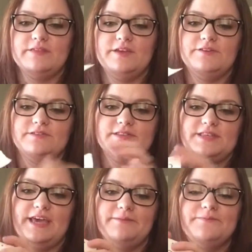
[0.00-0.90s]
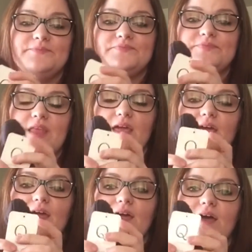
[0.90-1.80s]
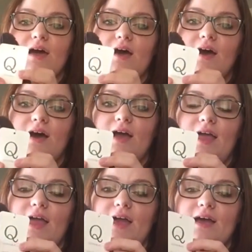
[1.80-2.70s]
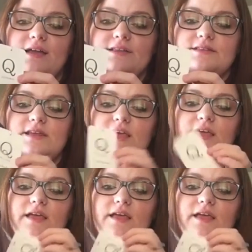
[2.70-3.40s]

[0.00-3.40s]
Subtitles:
Here's the skein, and